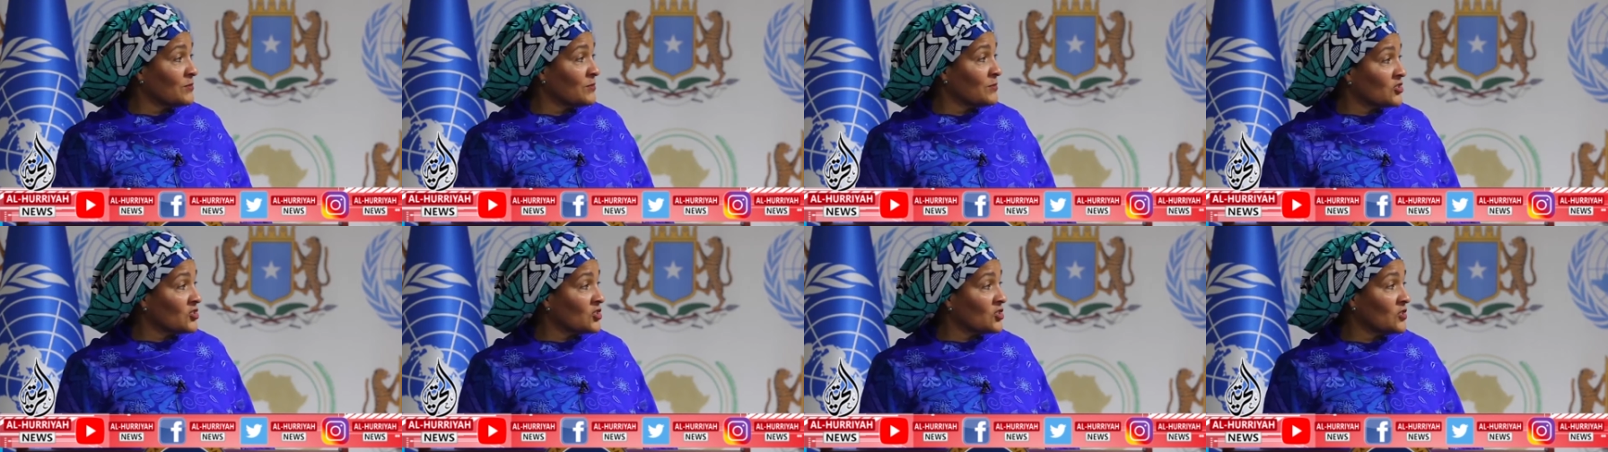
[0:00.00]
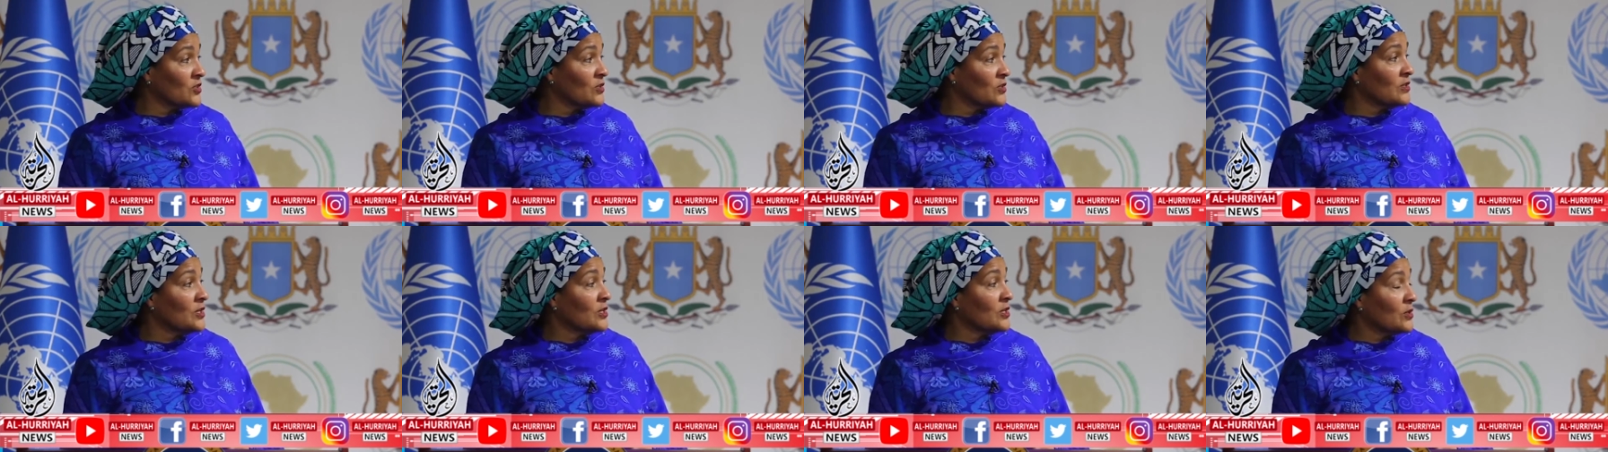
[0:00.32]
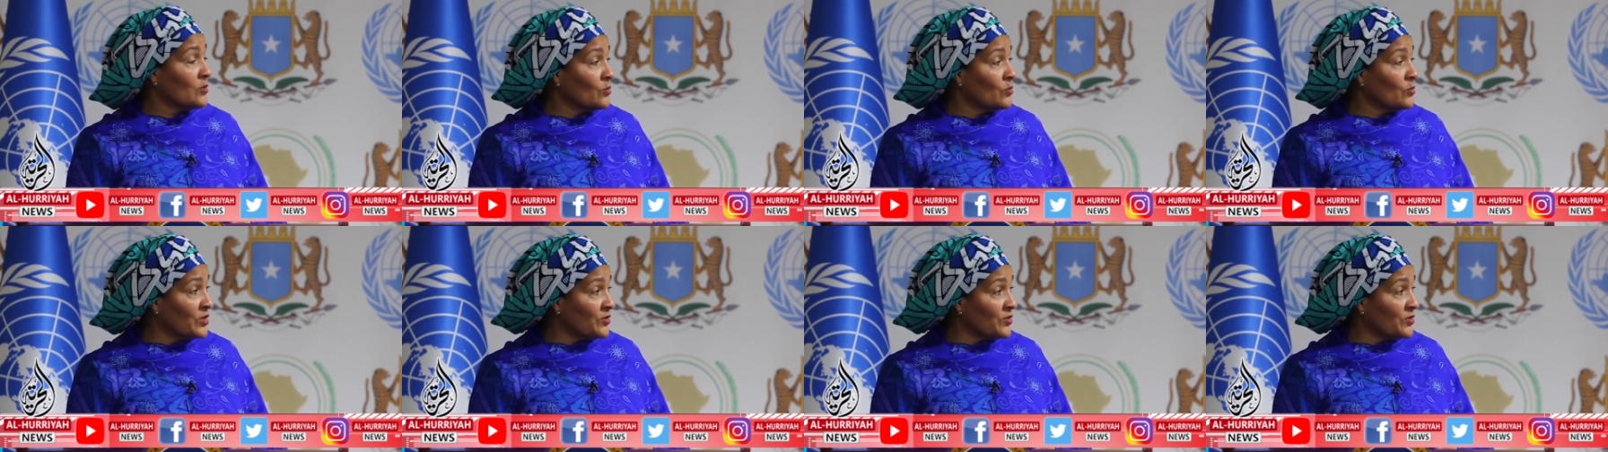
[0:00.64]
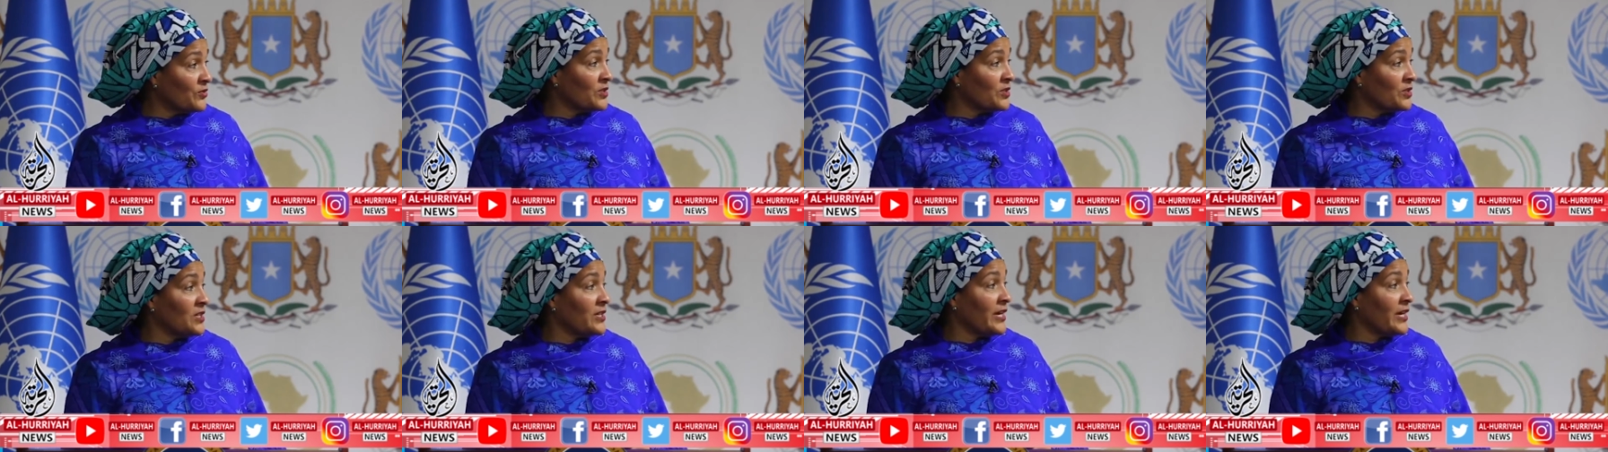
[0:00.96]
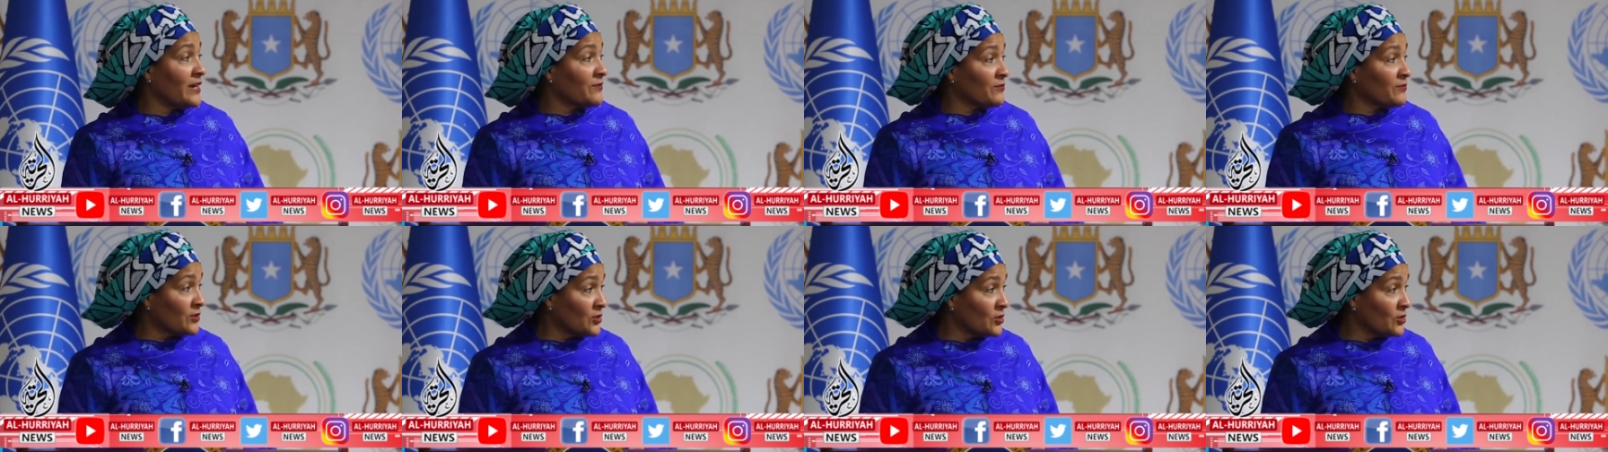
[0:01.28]
mission with the
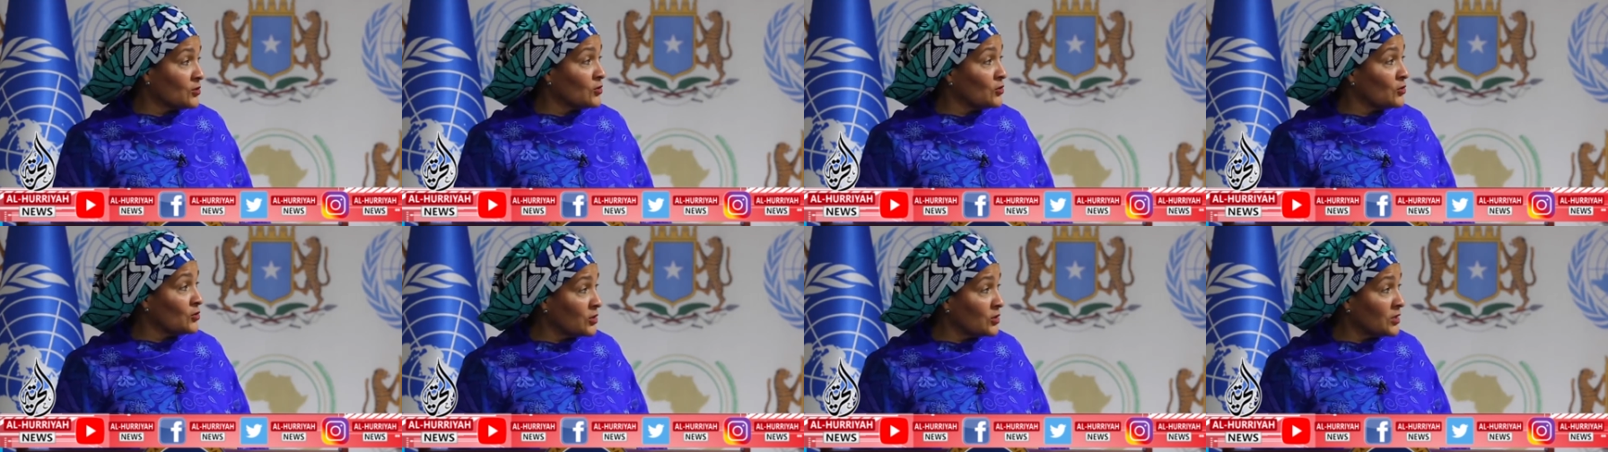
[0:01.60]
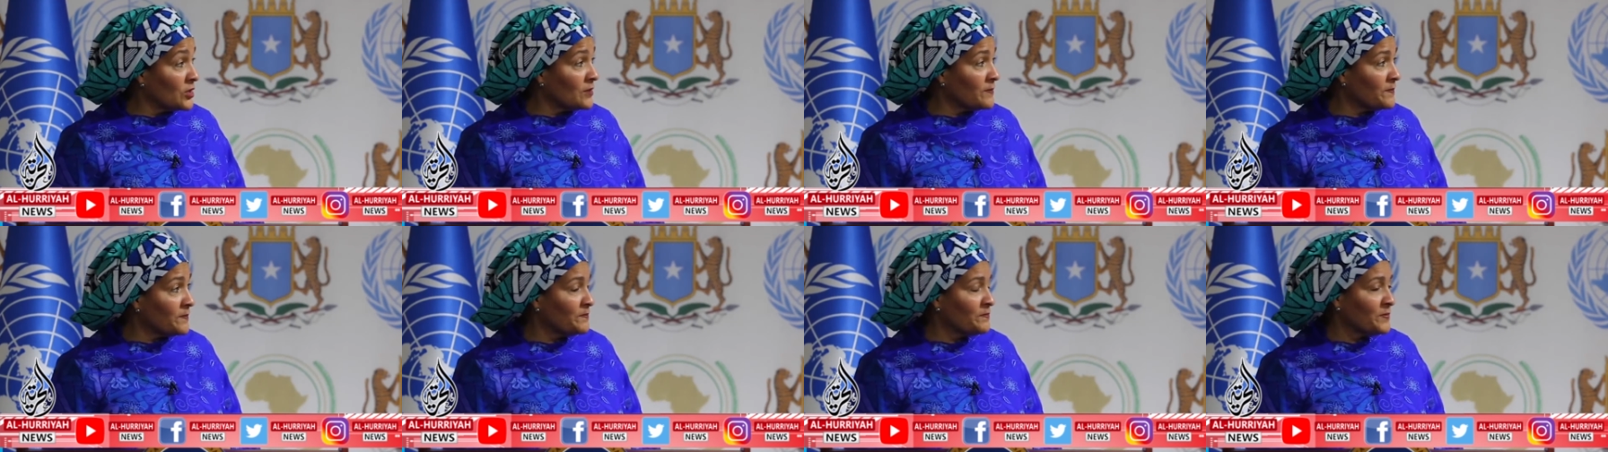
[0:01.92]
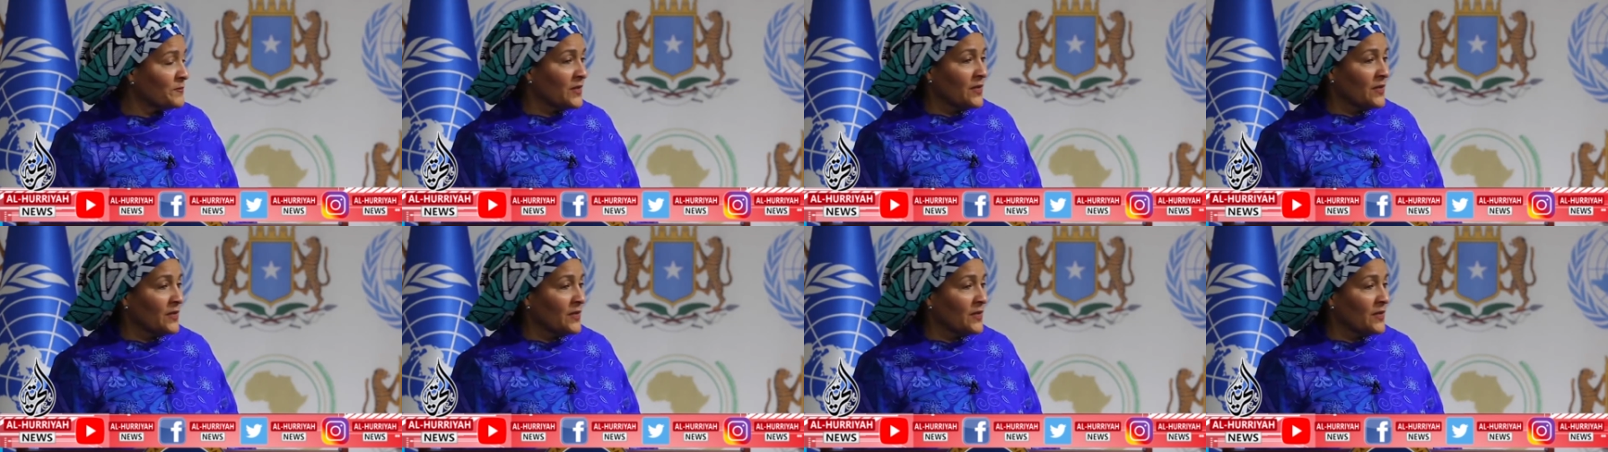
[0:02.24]
African Union.